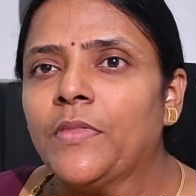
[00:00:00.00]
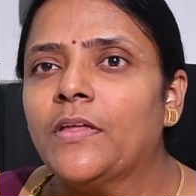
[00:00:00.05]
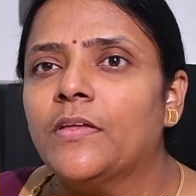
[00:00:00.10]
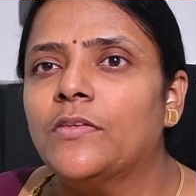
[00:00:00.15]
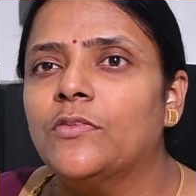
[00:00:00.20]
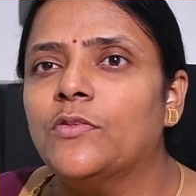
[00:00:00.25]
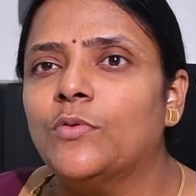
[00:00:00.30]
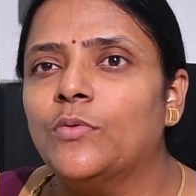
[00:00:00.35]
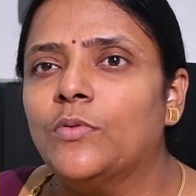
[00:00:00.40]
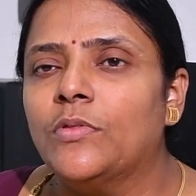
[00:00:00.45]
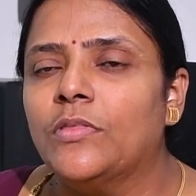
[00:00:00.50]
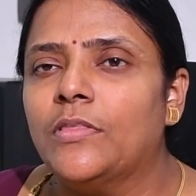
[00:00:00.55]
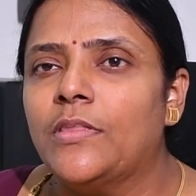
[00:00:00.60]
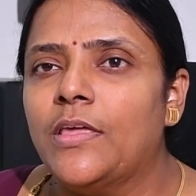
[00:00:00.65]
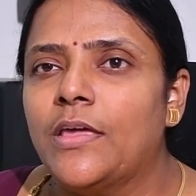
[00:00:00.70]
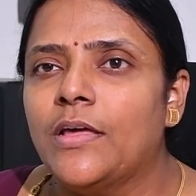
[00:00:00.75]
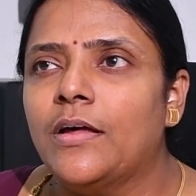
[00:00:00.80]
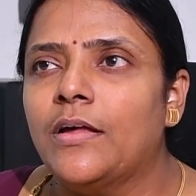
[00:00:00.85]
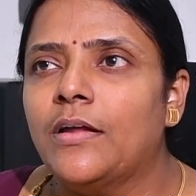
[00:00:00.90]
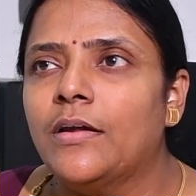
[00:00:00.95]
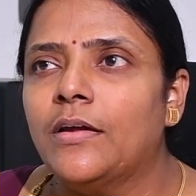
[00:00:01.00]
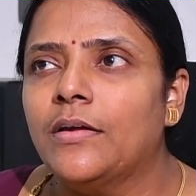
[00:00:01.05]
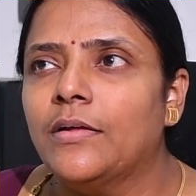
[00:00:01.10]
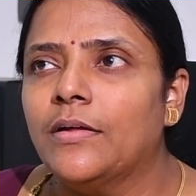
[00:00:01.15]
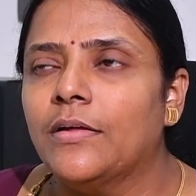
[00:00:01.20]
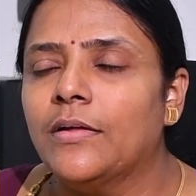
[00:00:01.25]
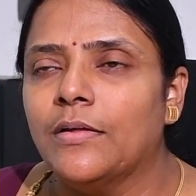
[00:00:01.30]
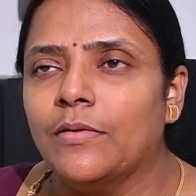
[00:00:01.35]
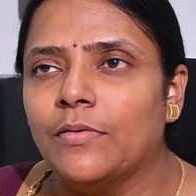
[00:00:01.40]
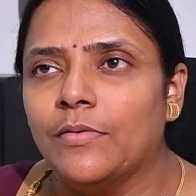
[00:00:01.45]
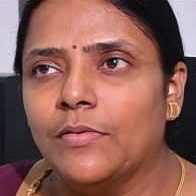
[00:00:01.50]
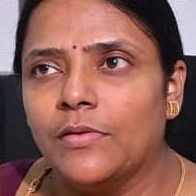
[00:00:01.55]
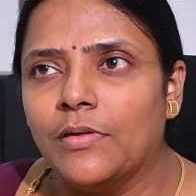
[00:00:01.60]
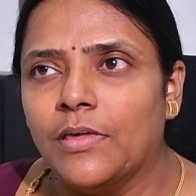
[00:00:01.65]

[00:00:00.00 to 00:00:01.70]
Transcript: So they are